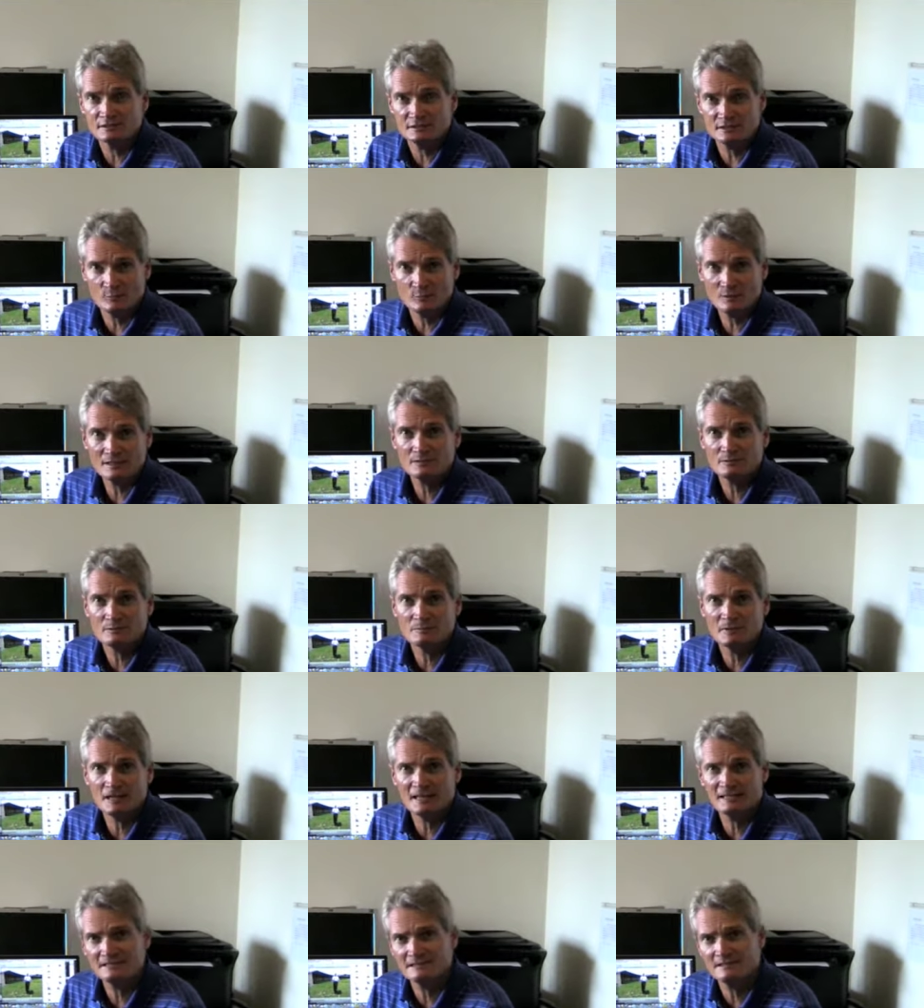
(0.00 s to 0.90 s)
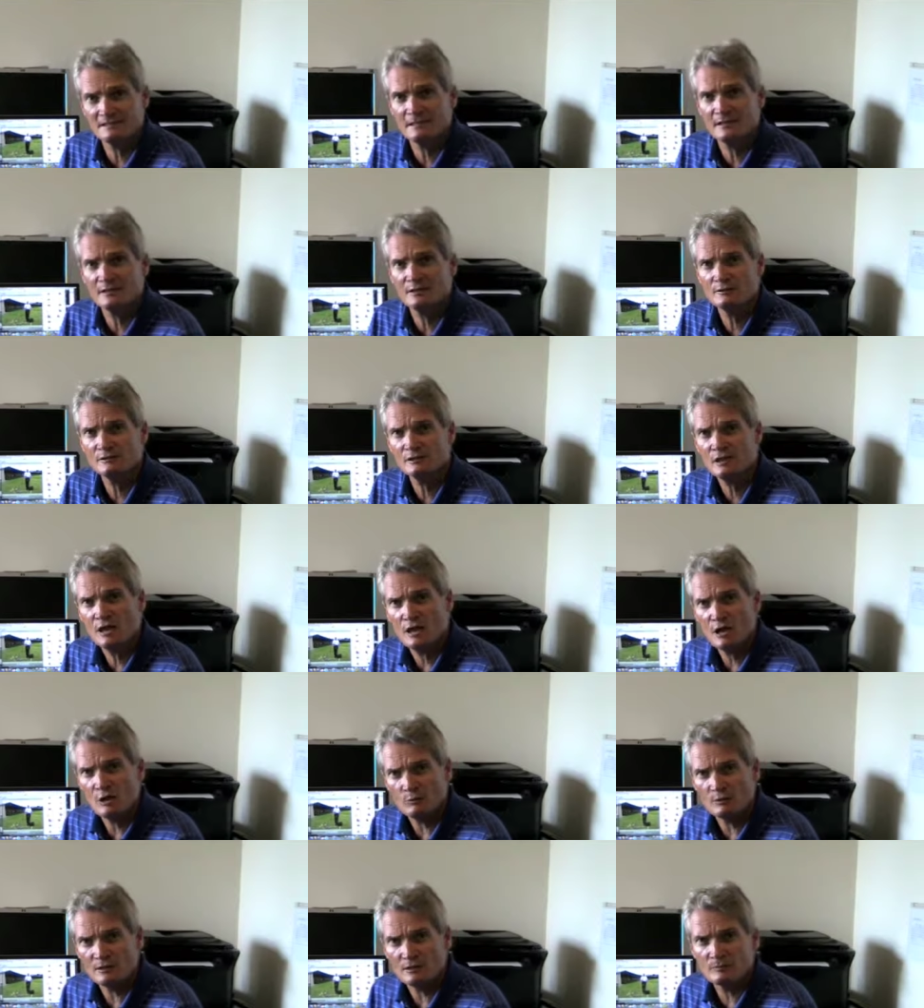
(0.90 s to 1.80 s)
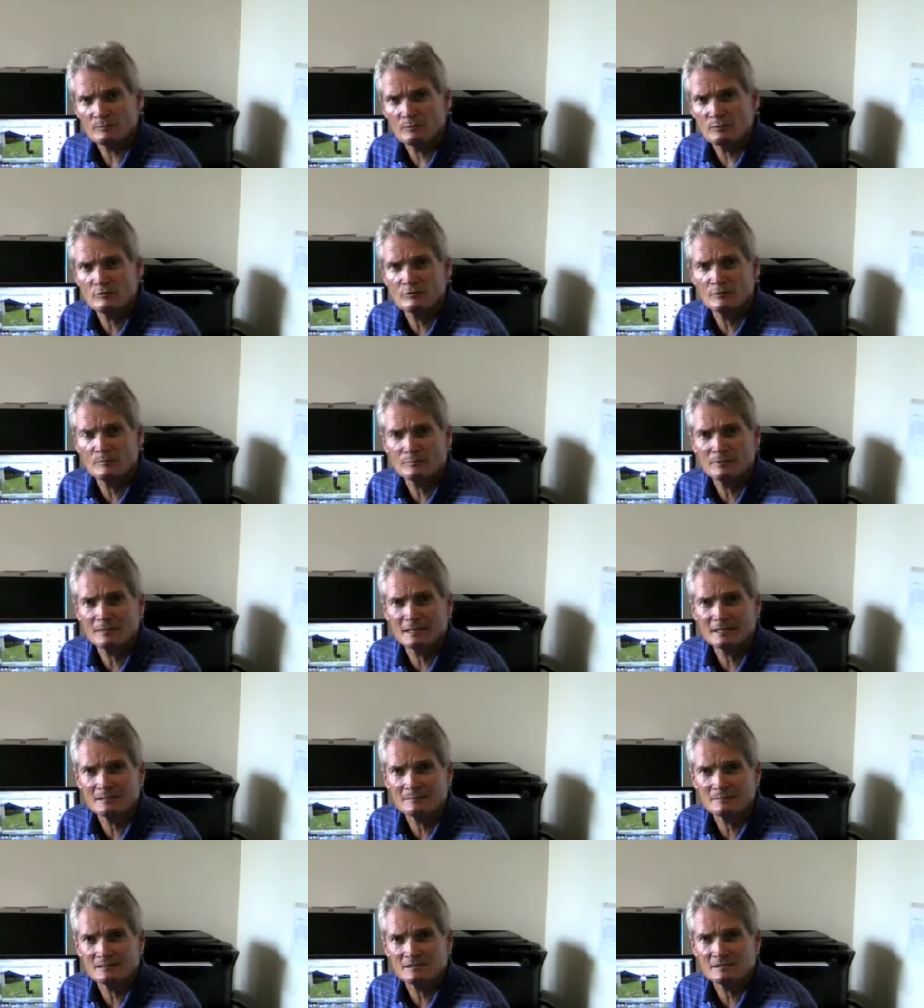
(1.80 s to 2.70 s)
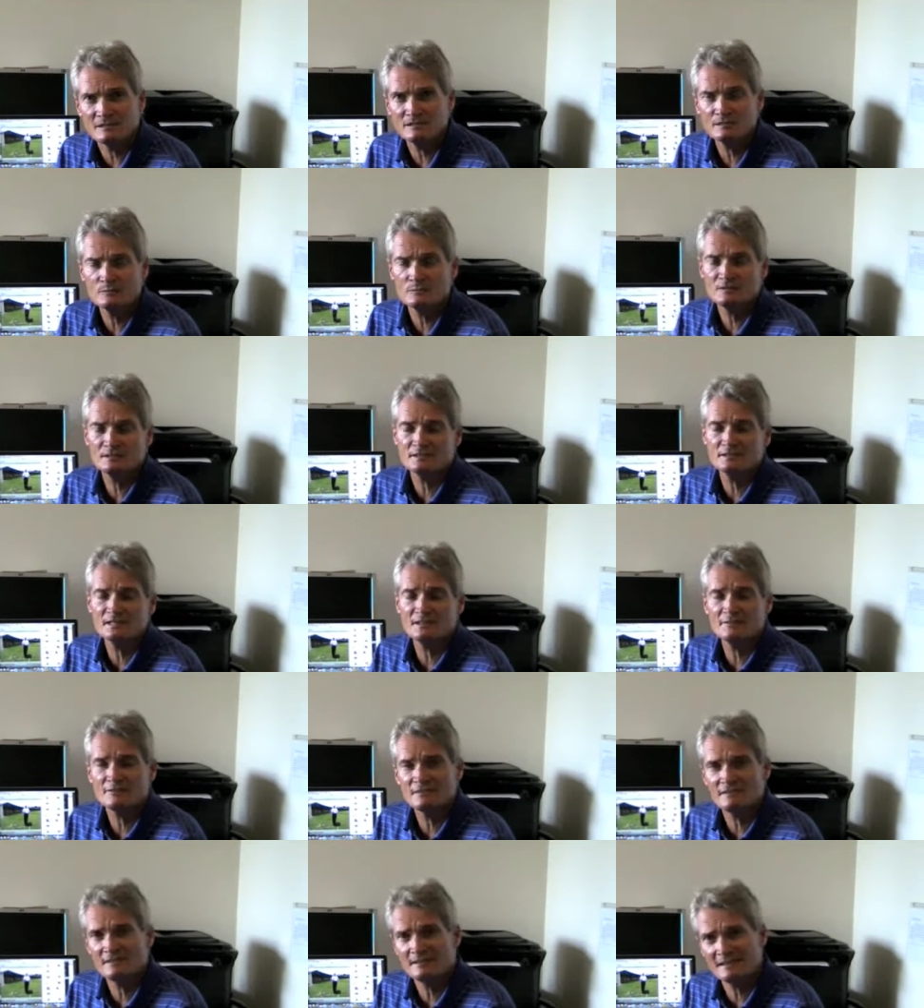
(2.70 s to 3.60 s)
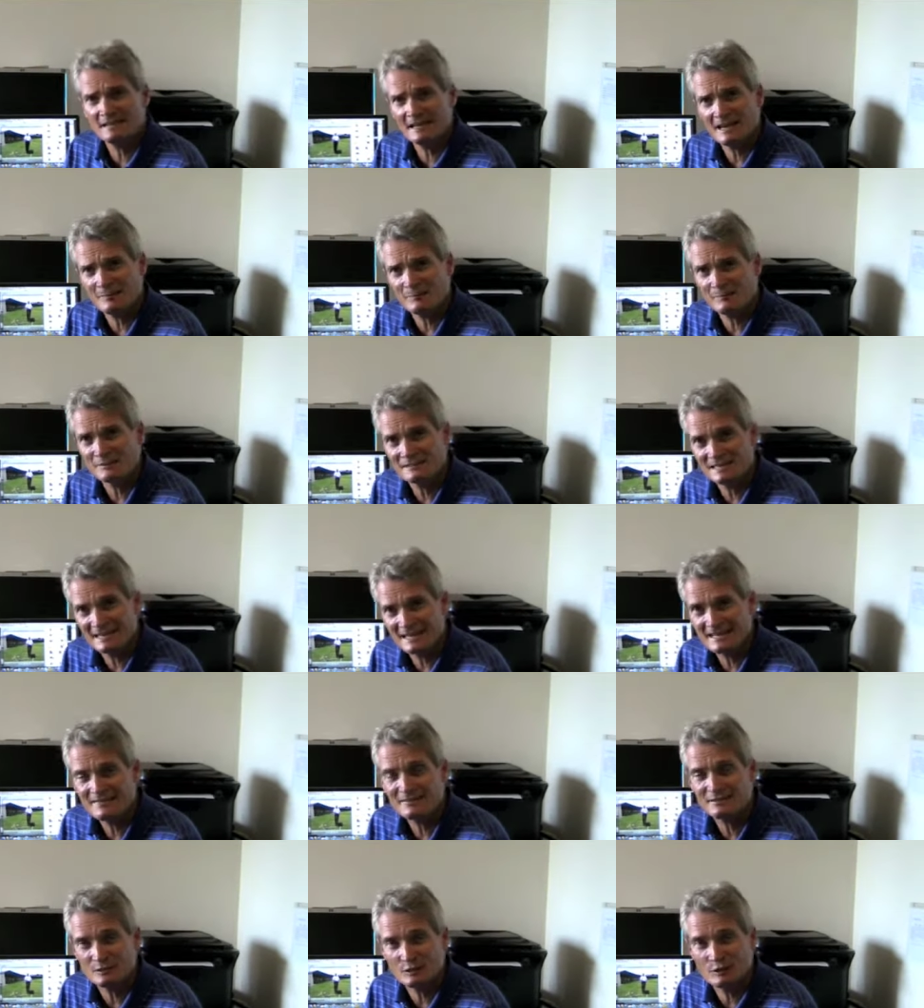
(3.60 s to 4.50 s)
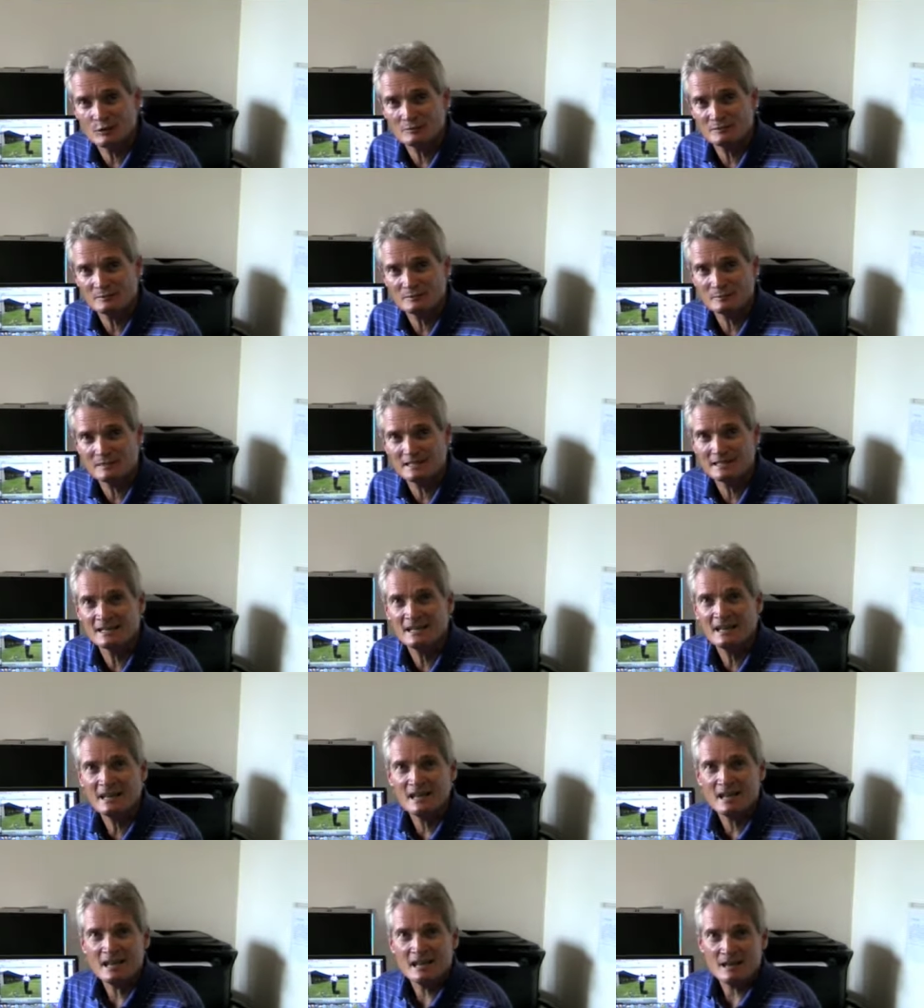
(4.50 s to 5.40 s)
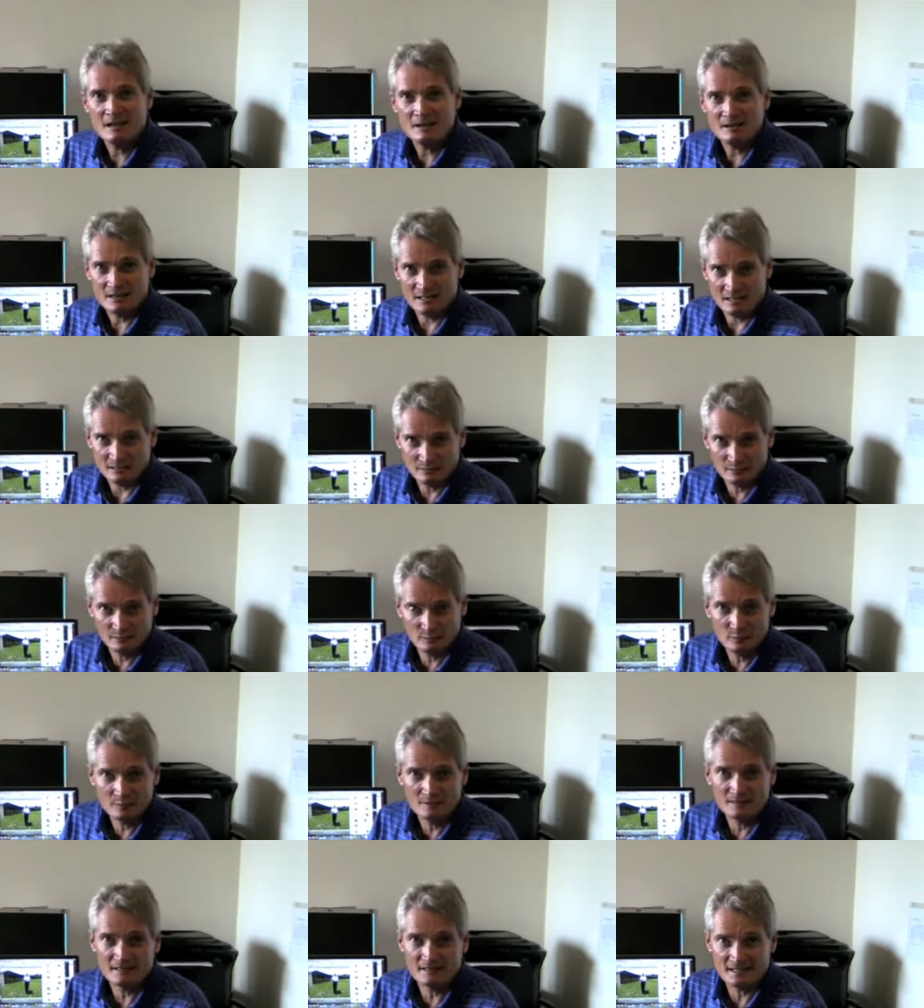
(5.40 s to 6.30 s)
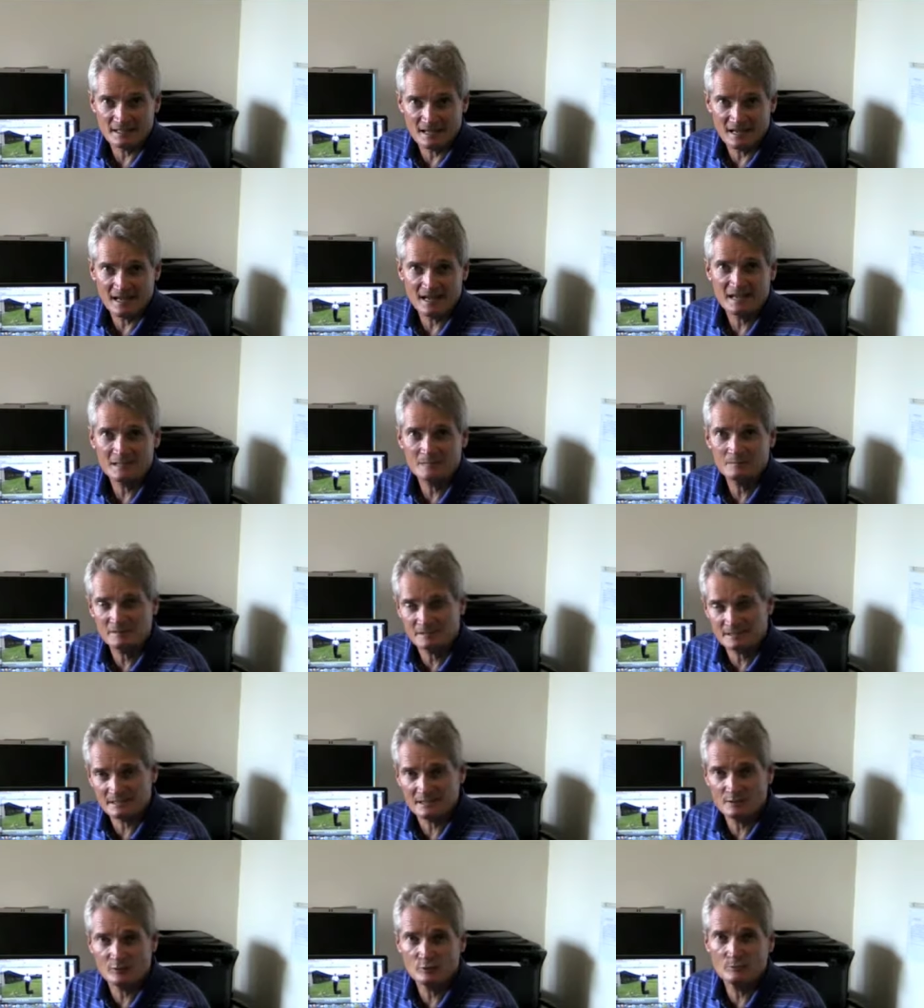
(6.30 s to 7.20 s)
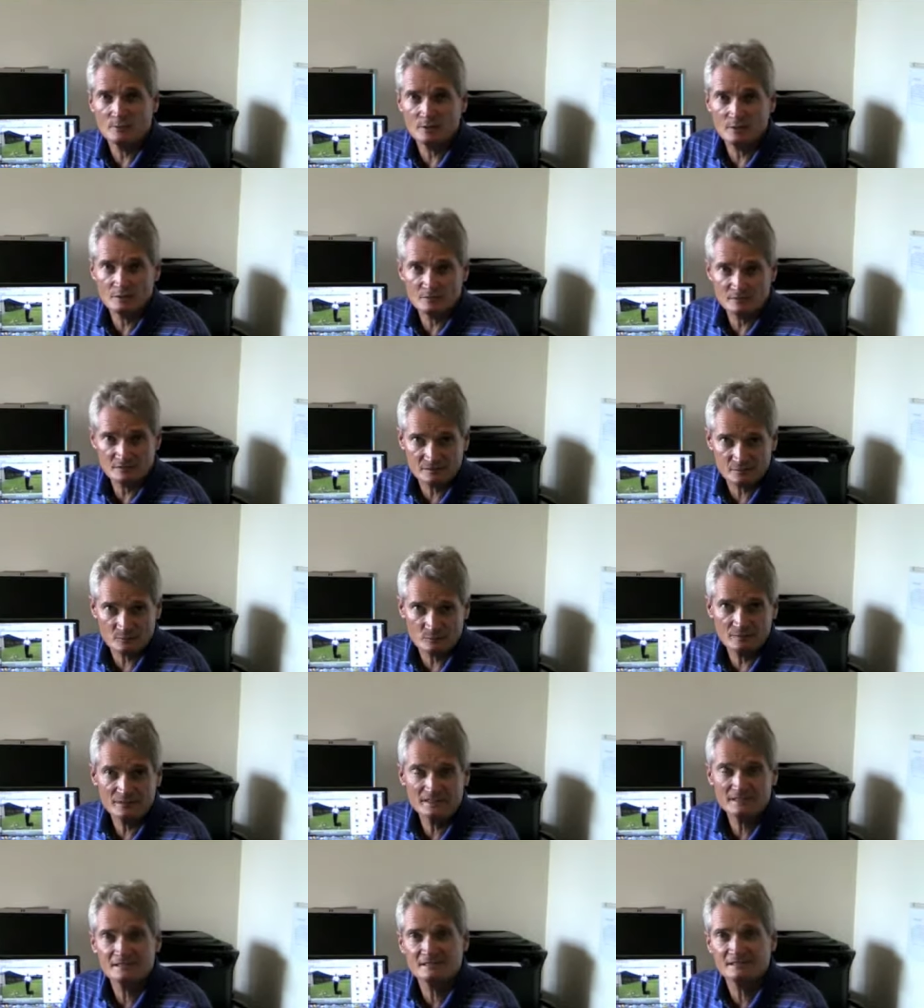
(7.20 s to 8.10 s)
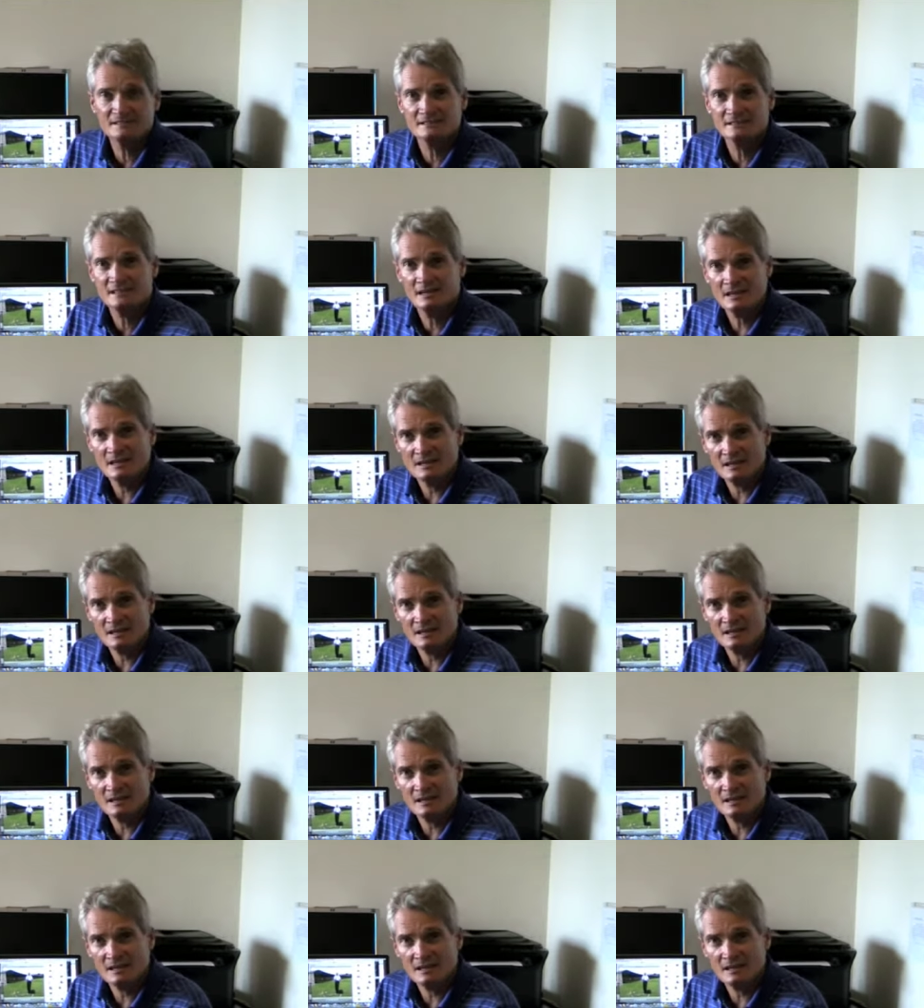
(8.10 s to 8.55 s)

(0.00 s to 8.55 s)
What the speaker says: So once we master those, we're going to move on plane and position, which is everything that happens in the golf swing, including the arms, the elbows, the wrists,